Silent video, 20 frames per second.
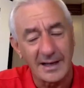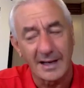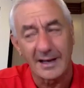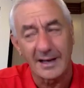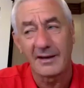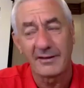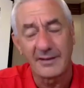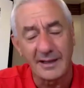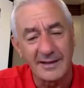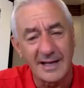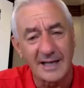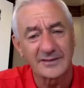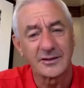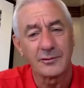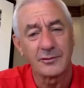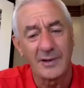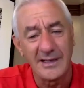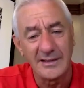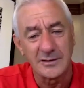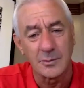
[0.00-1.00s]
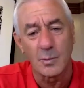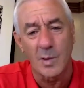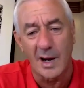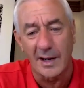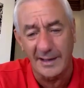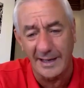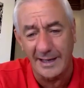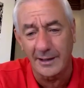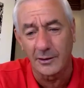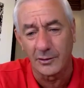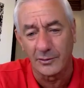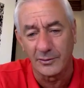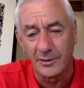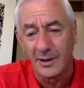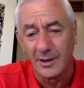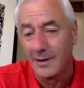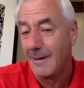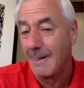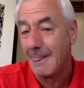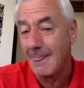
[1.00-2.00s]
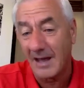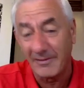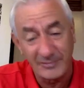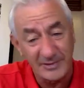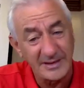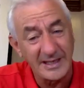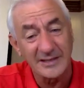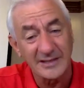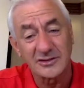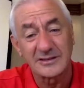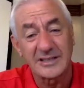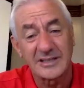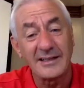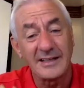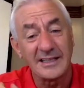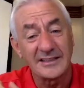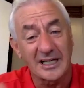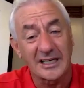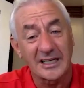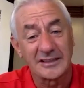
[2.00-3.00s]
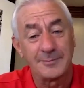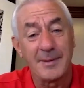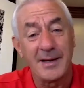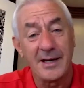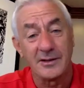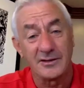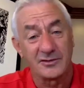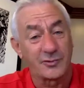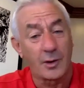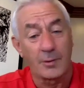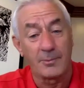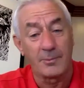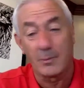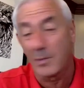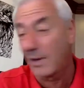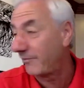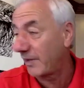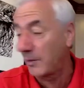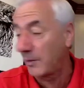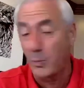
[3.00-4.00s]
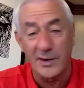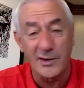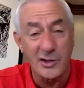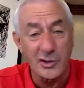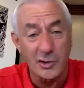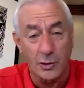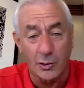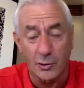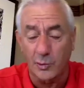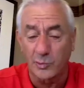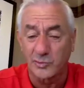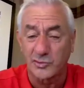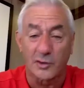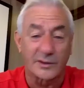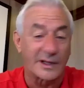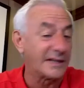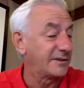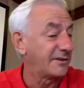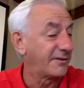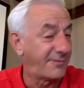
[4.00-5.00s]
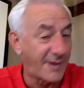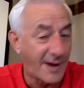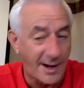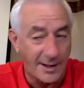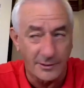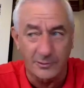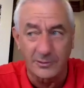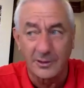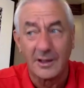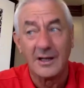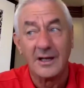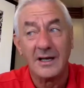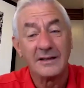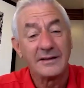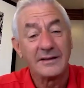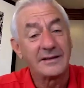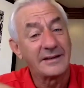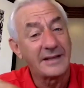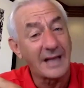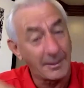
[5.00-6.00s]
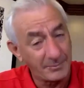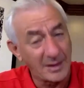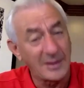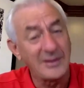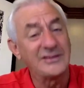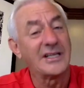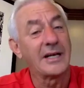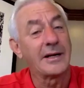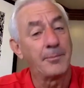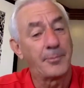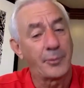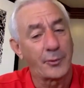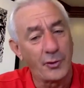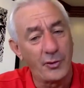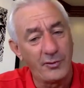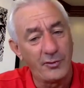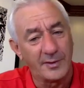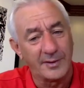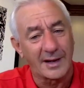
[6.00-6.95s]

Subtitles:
And I think that's the reason why England, take this experience from them, whether they win the Euros or get the final, that means they're improving.